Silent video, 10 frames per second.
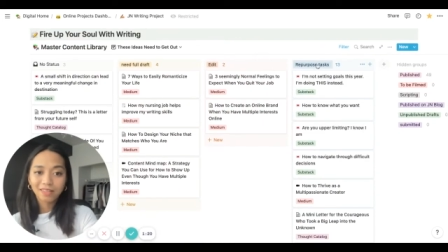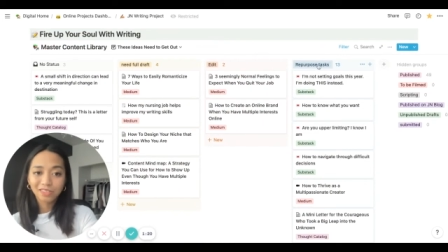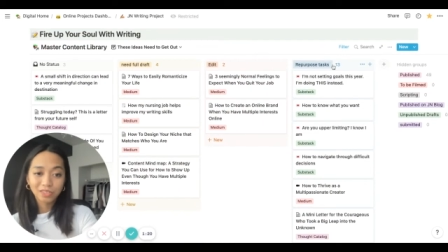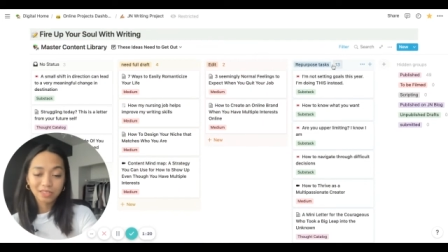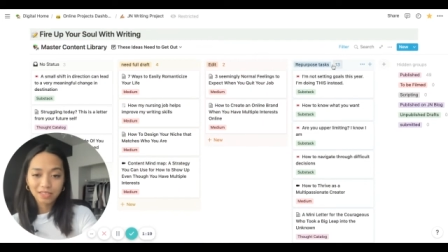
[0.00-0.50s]
As
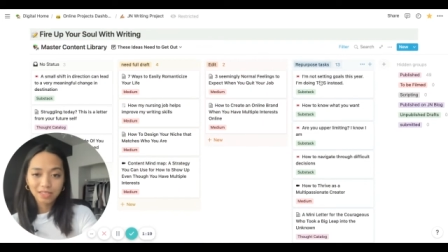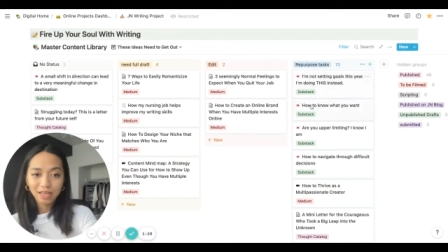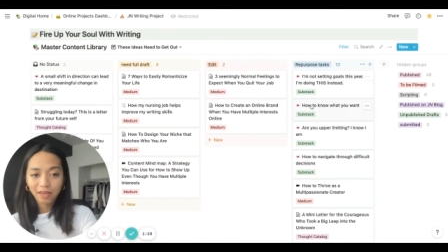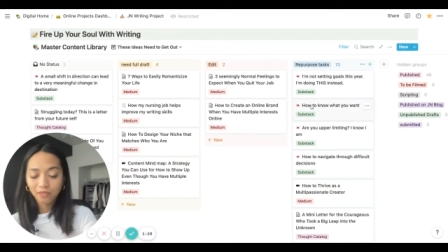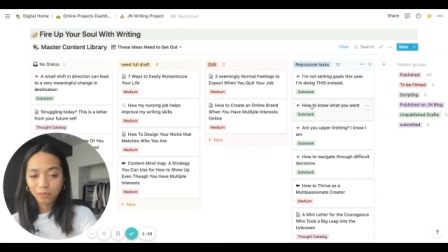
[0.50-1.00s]
you can see,
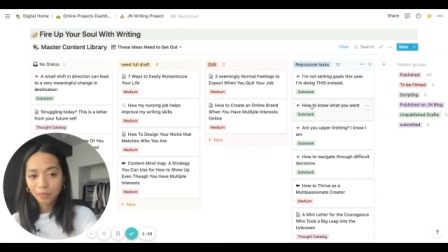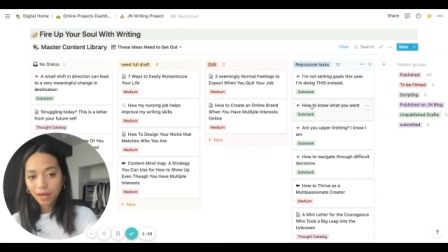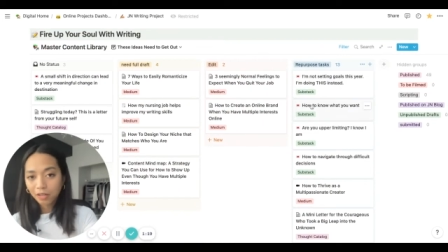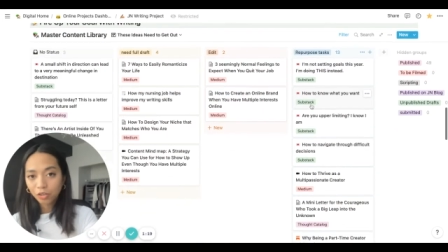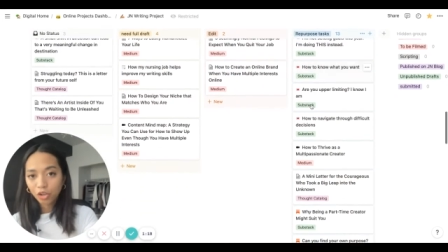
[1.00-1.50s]
I have a
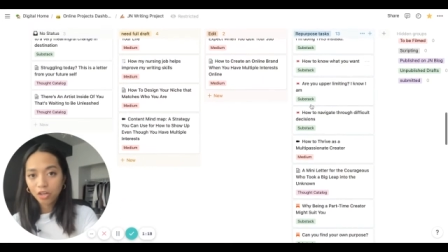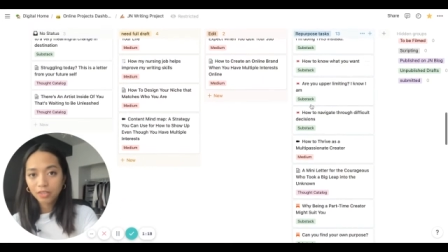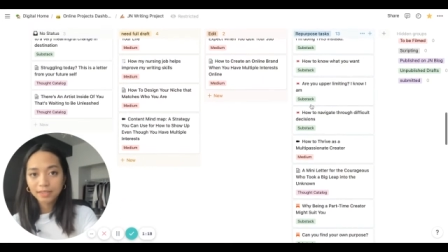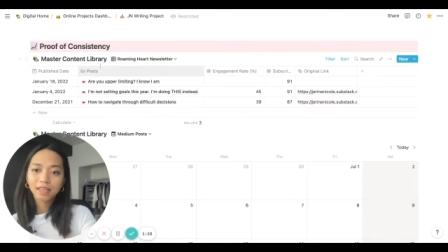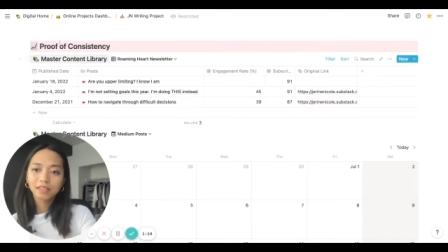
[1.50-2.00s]

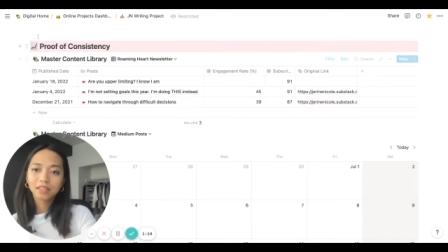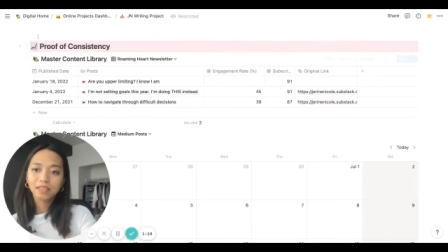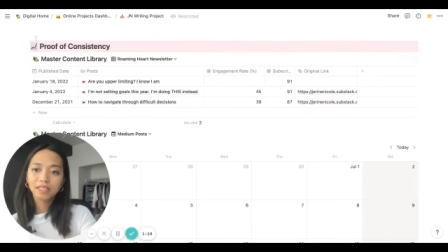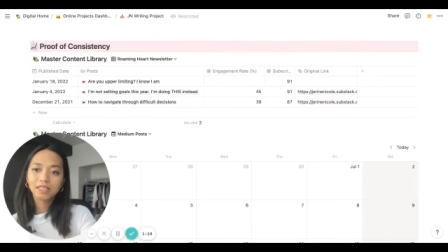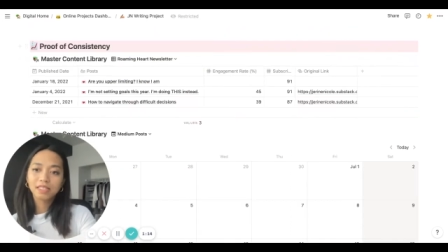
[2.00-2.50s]
backlog, and
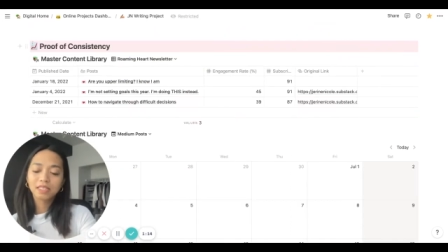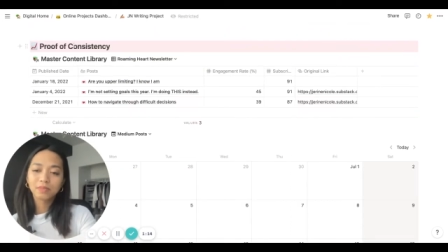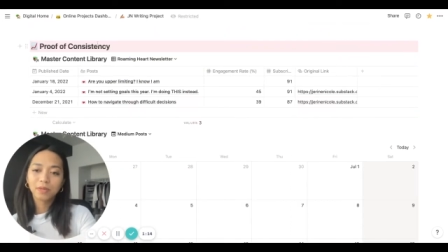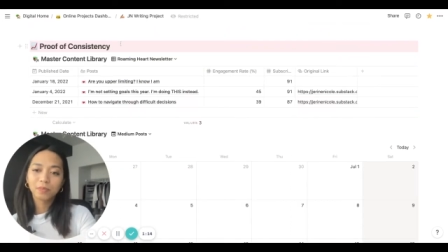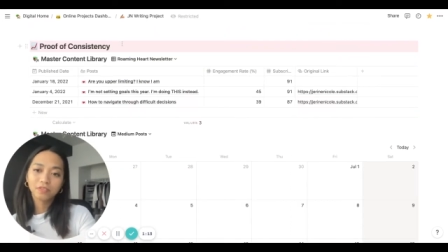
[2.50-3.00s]
this is
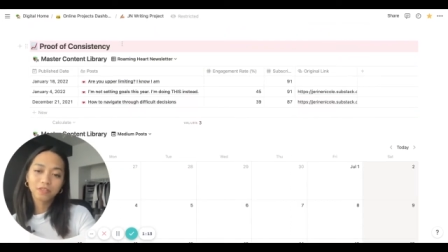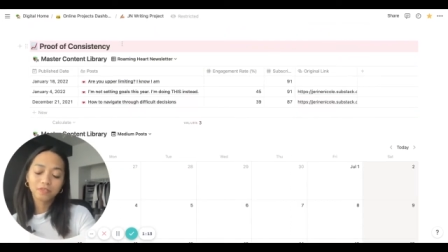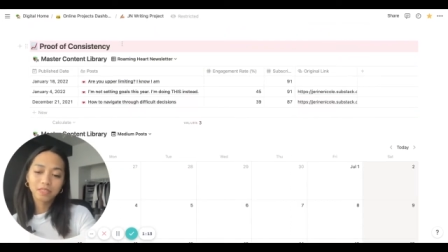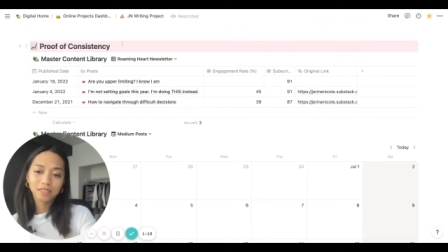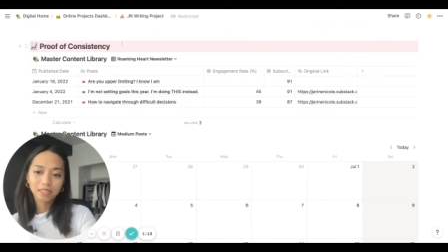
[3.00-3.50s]
my proof
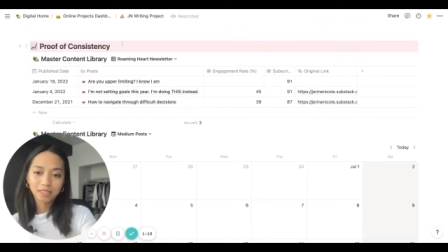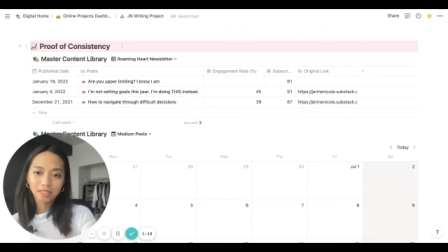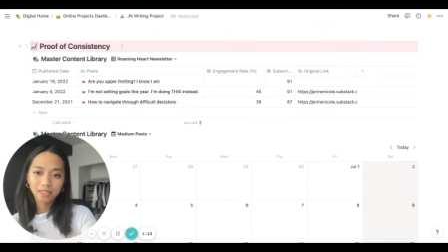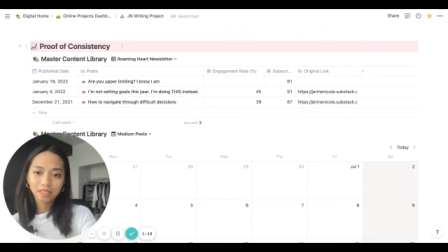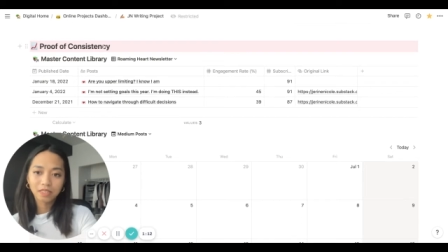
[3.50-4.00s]
of
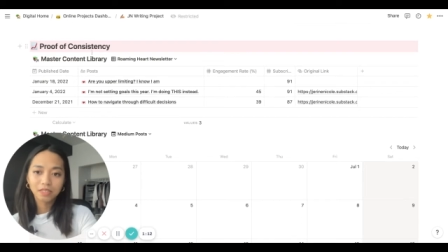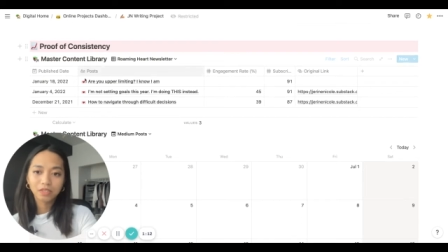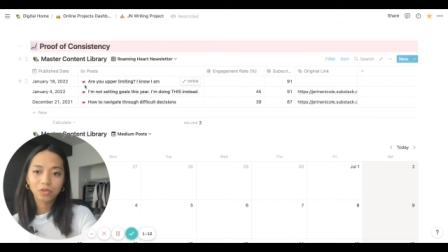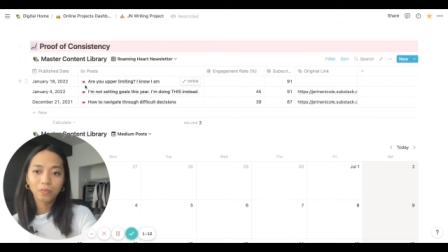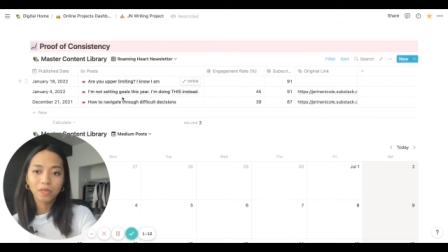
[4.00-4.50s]
consistency.
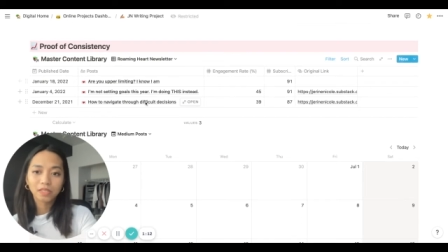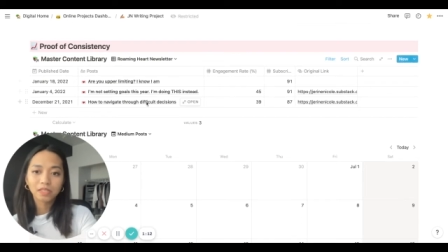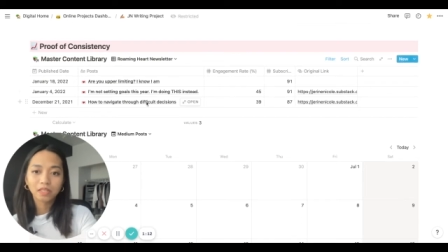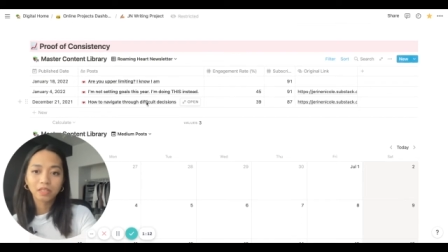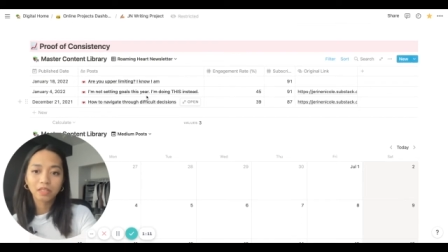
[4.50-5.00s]
So
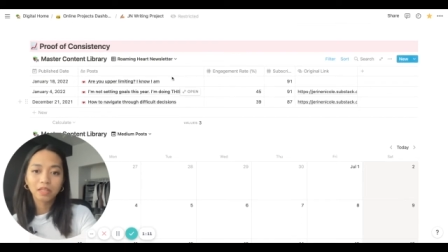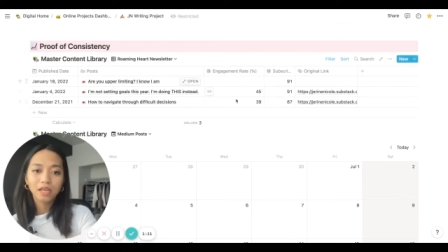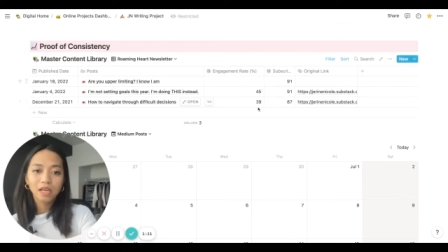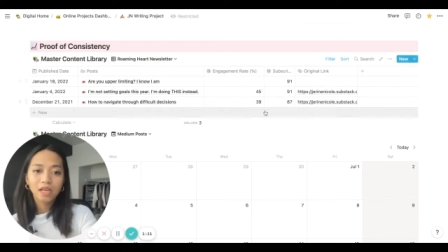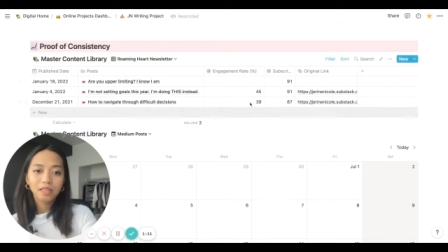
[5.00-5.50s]
basically,
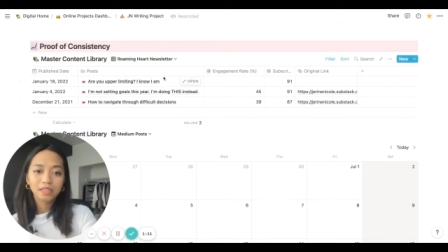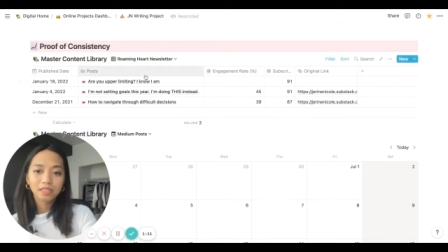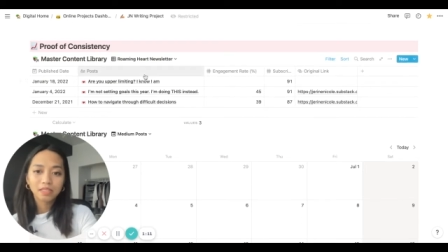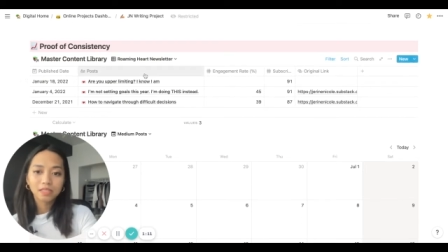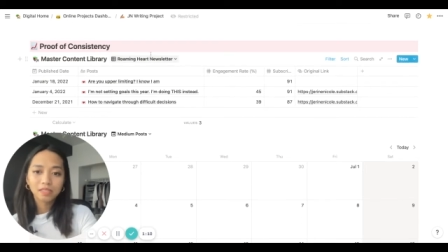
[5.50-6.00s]
this
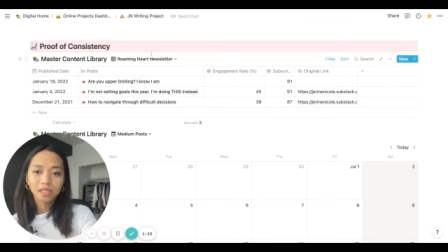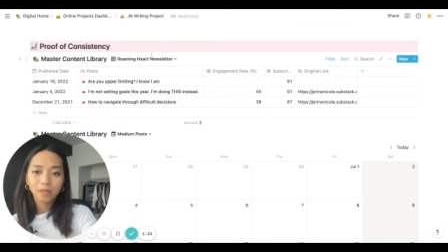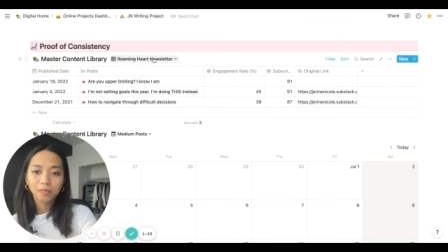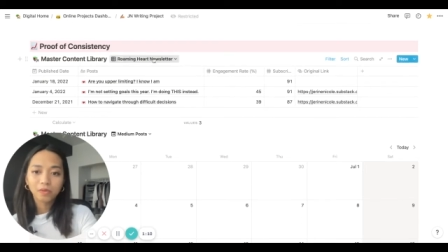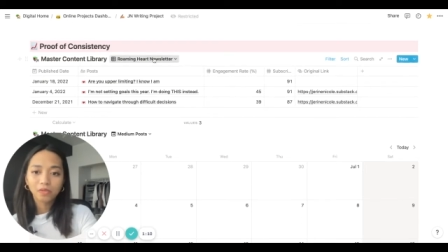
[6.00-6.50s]
is the
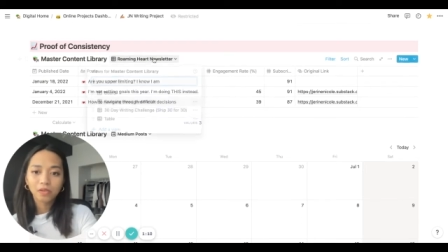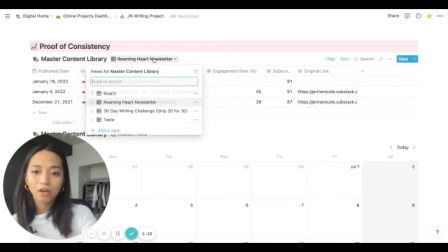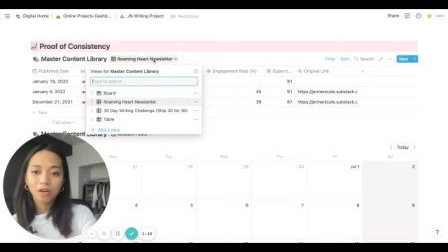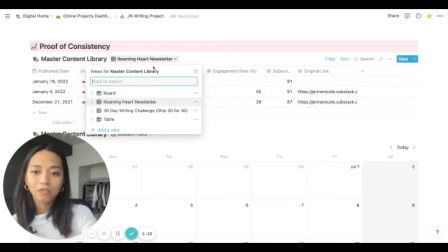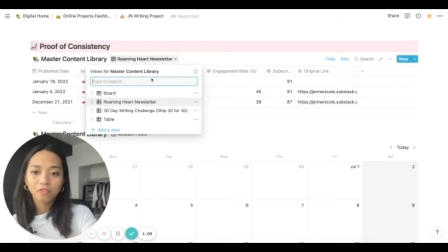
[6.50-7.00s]
table
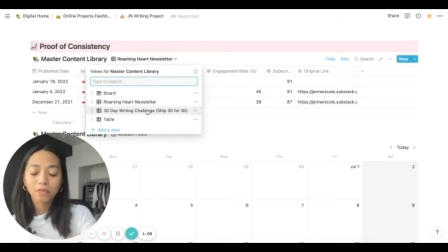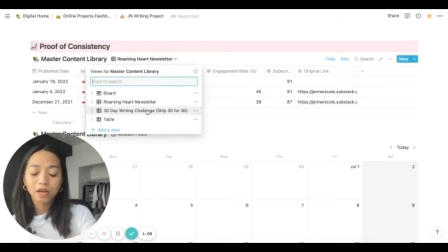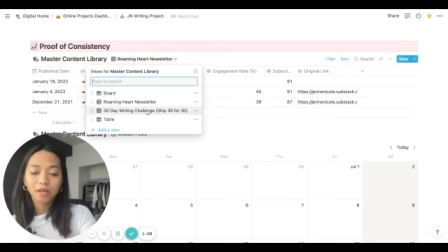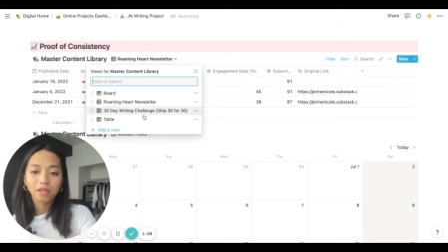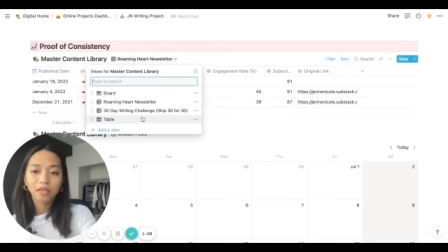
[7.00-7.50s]
of
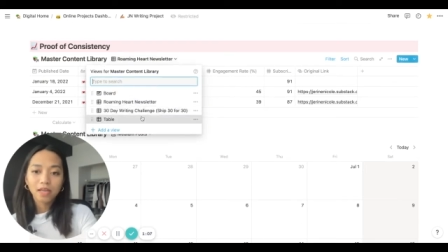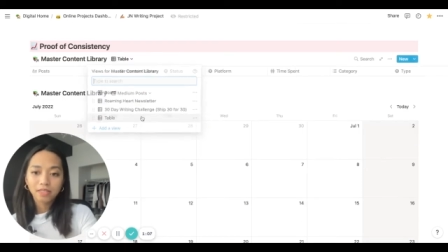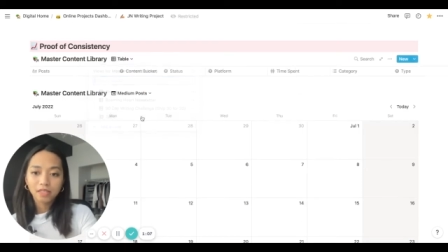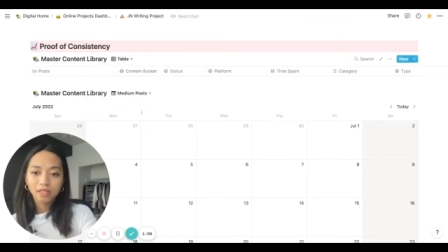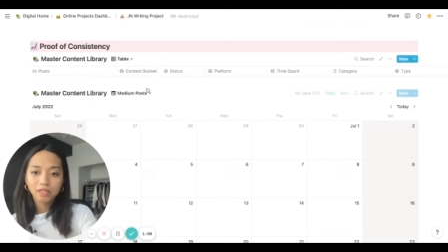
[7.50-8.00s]
my
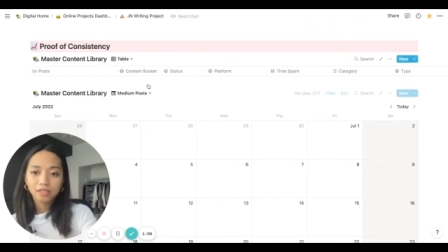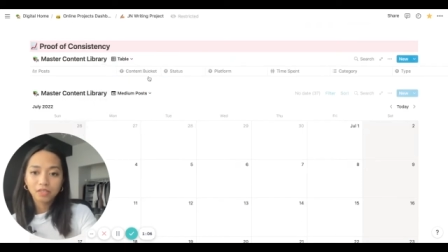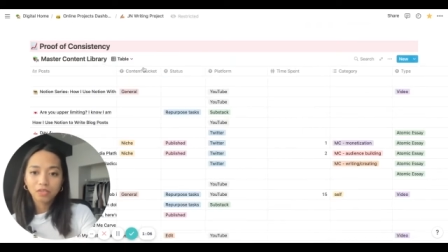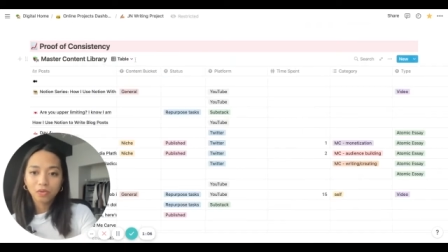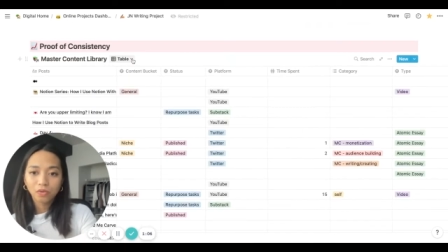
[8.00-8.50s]
essays.
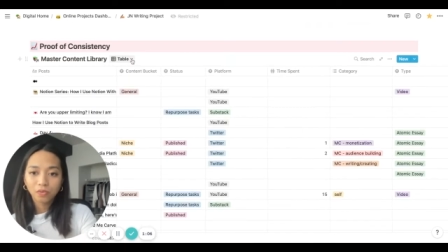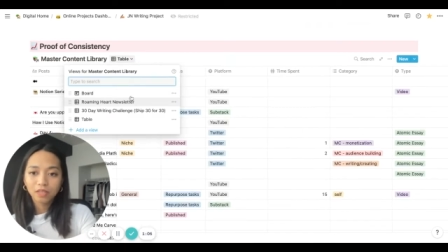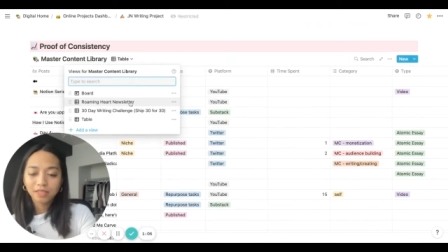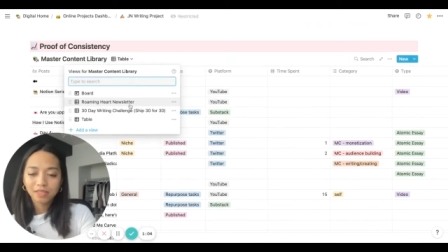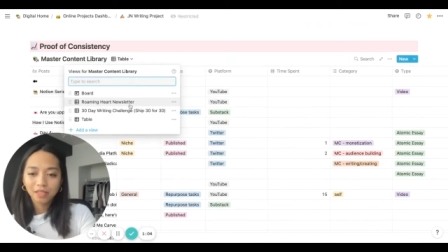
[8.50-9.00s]
So
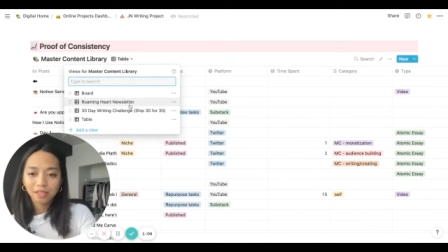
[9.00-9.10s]
it's a